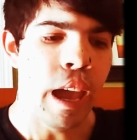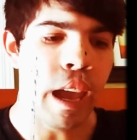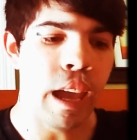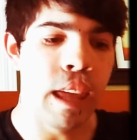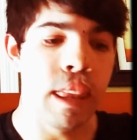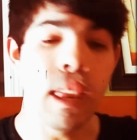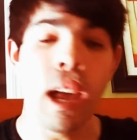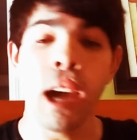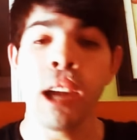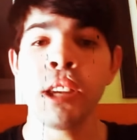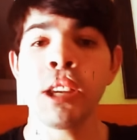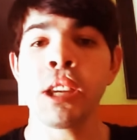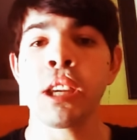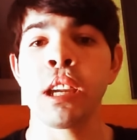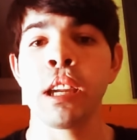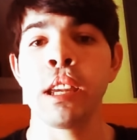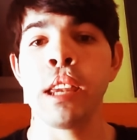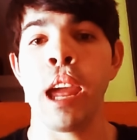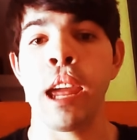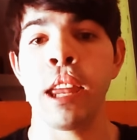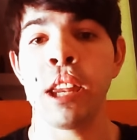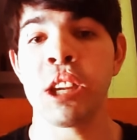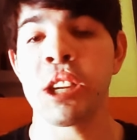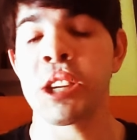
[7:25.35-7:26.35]
In
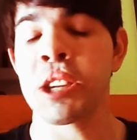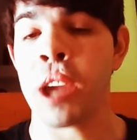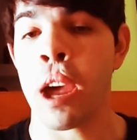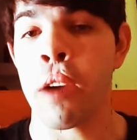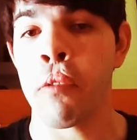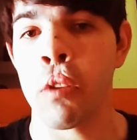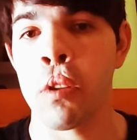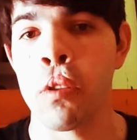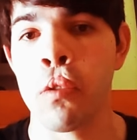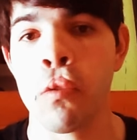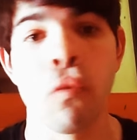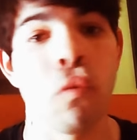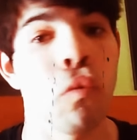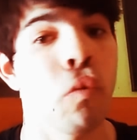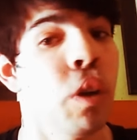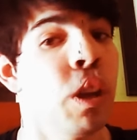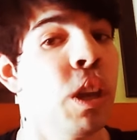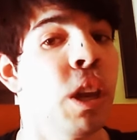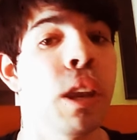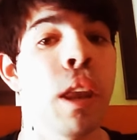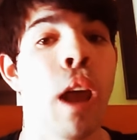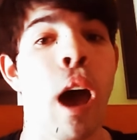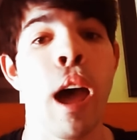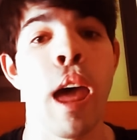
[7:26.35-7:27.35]
1987, we
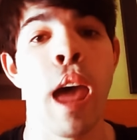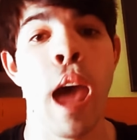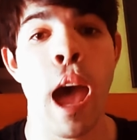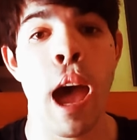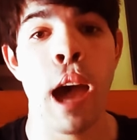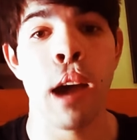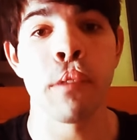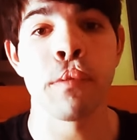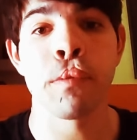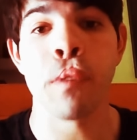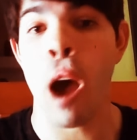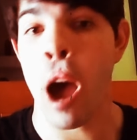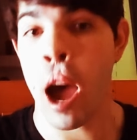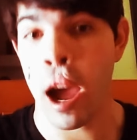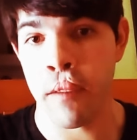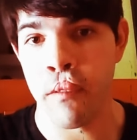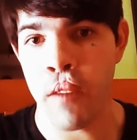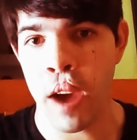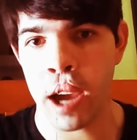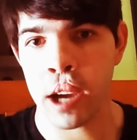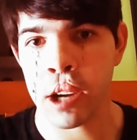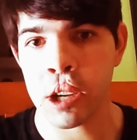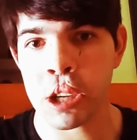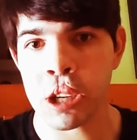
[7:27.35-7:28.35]
did not have
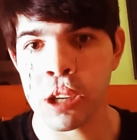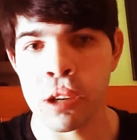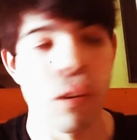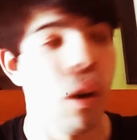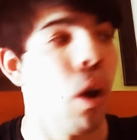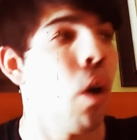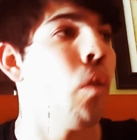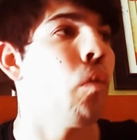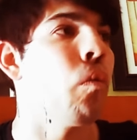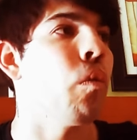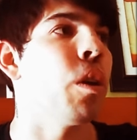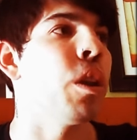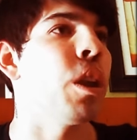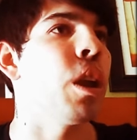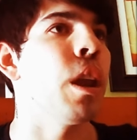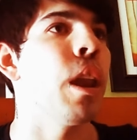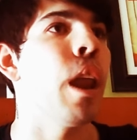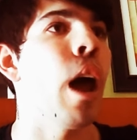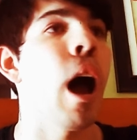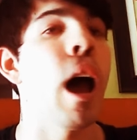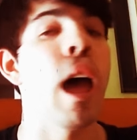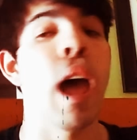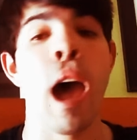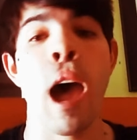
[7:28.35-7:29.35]
IMAX. We did
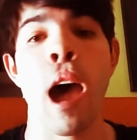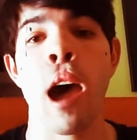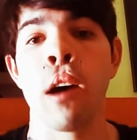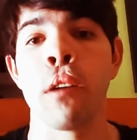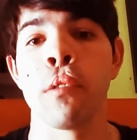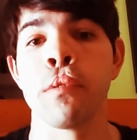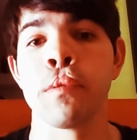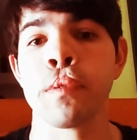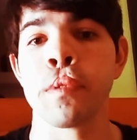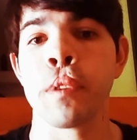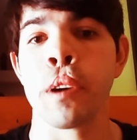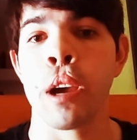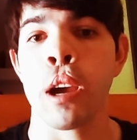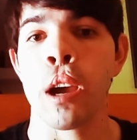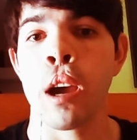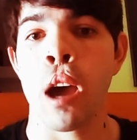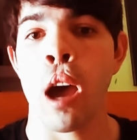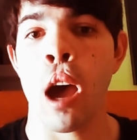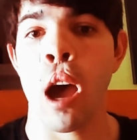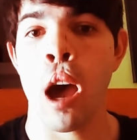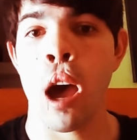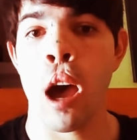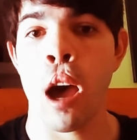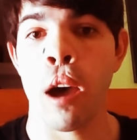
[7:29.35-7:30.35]
not have
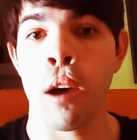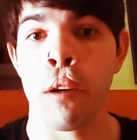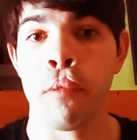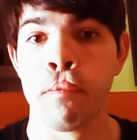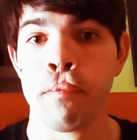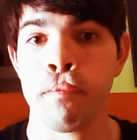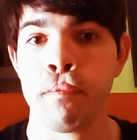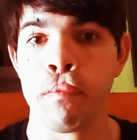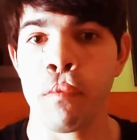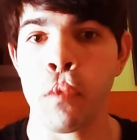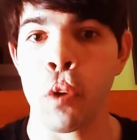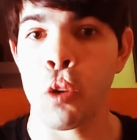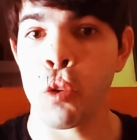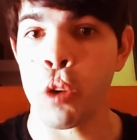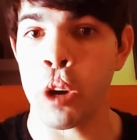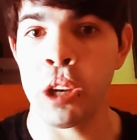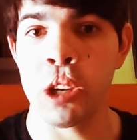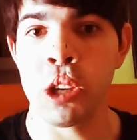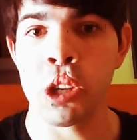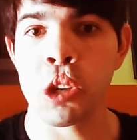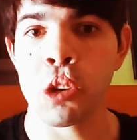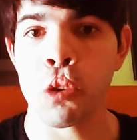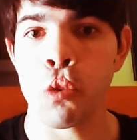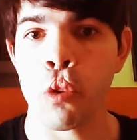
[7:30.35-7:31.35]

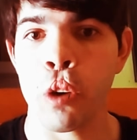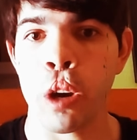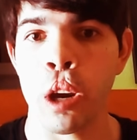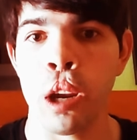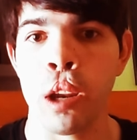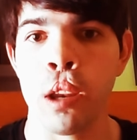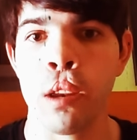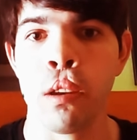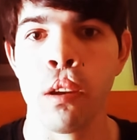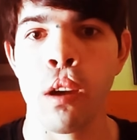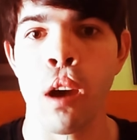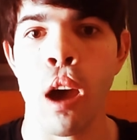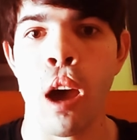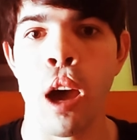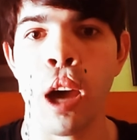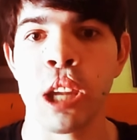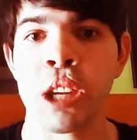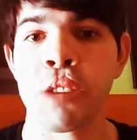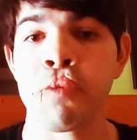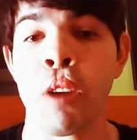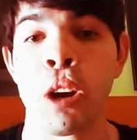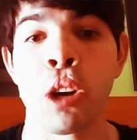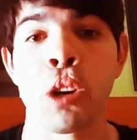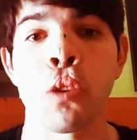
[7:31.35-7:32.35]
green screen
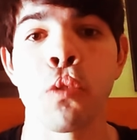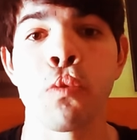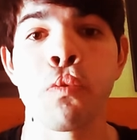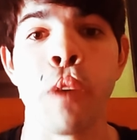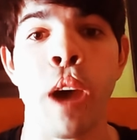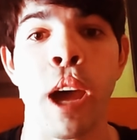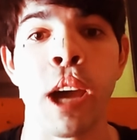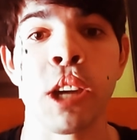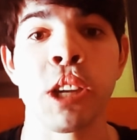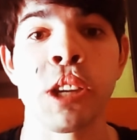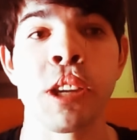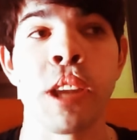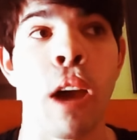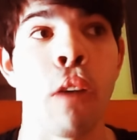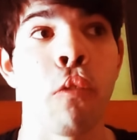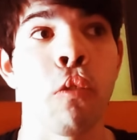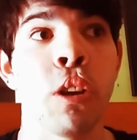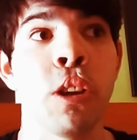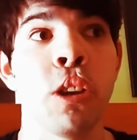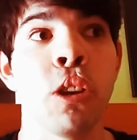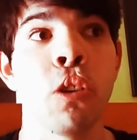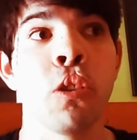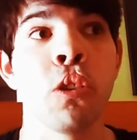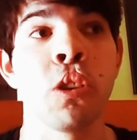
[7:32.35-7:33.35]
special effects that
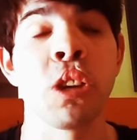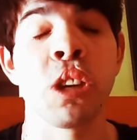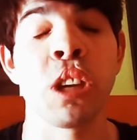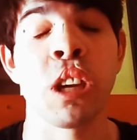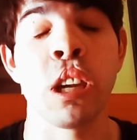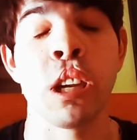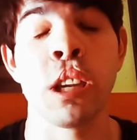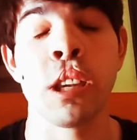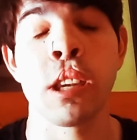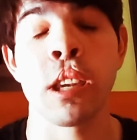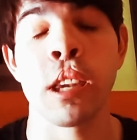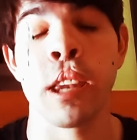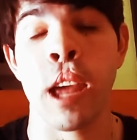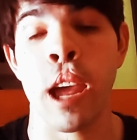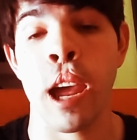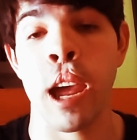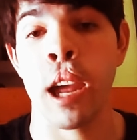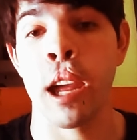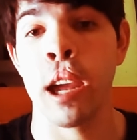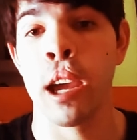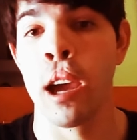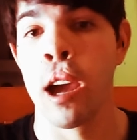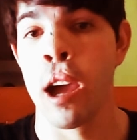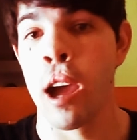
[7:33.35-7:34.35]
we do see
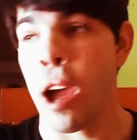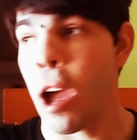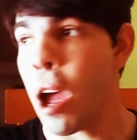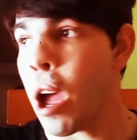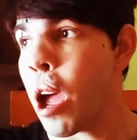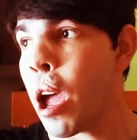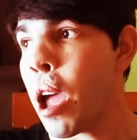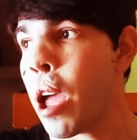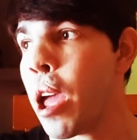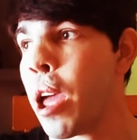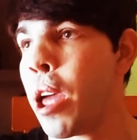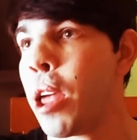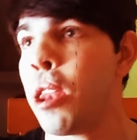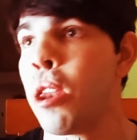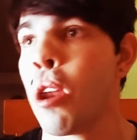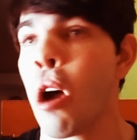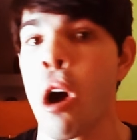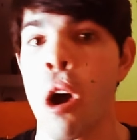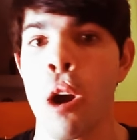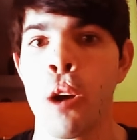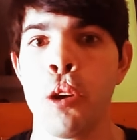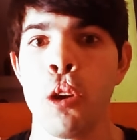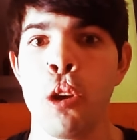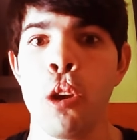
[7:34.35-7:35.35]
today in
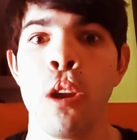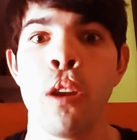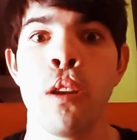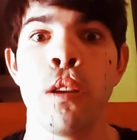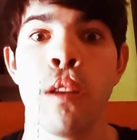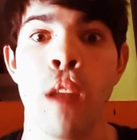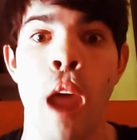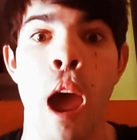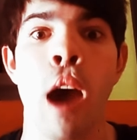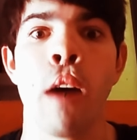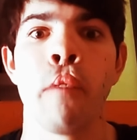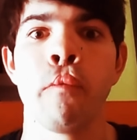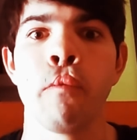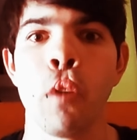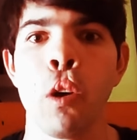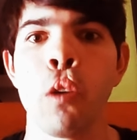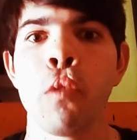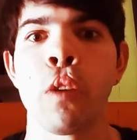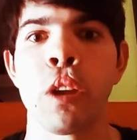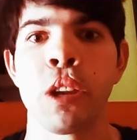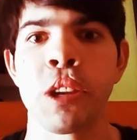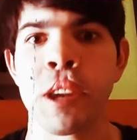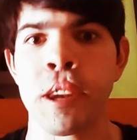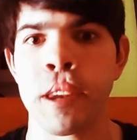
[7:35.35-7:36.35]
our now
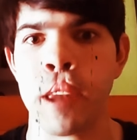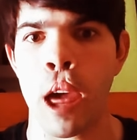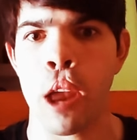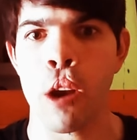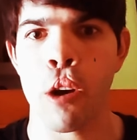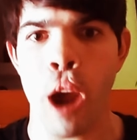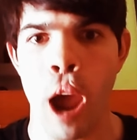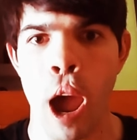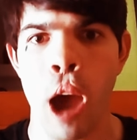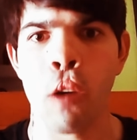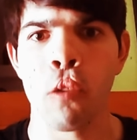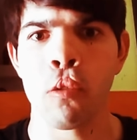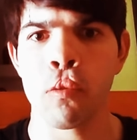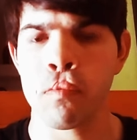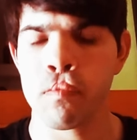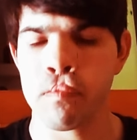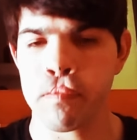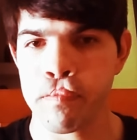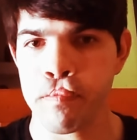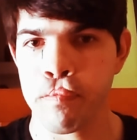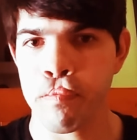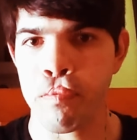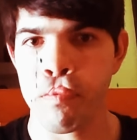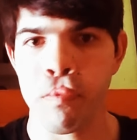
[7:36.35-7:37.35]
movies that are out.
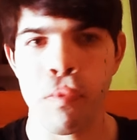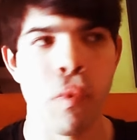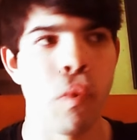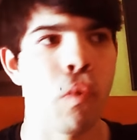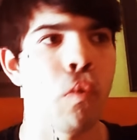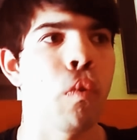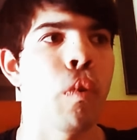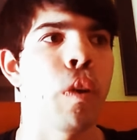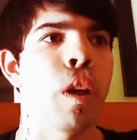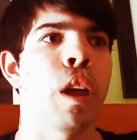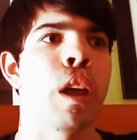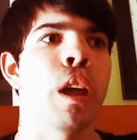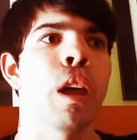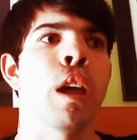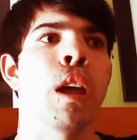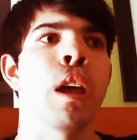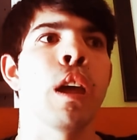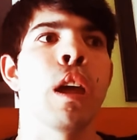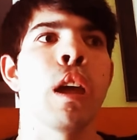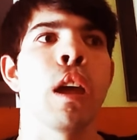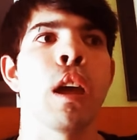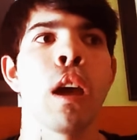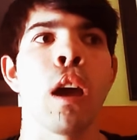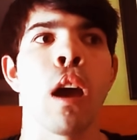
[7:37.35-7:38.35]

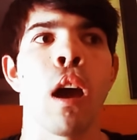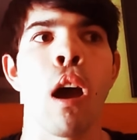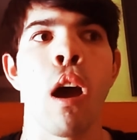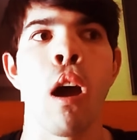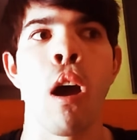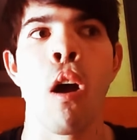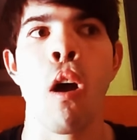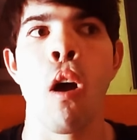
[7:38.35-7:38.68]
We